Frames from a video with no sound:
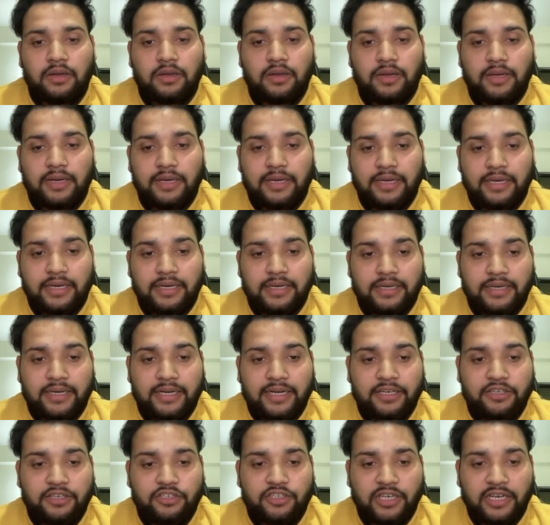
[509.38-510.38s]
And
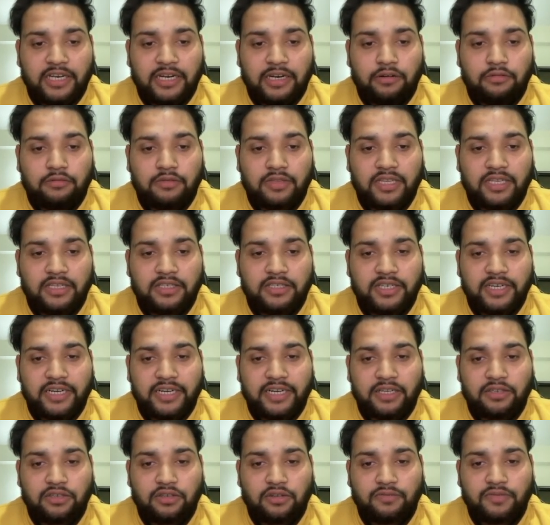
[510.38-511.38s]
let's check out the
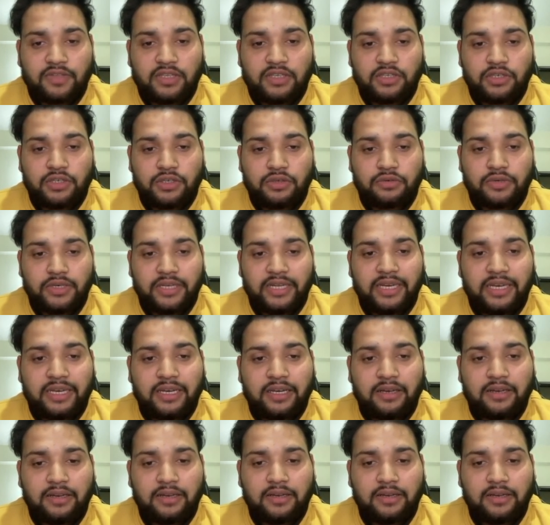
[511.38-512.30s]
status of this new deal.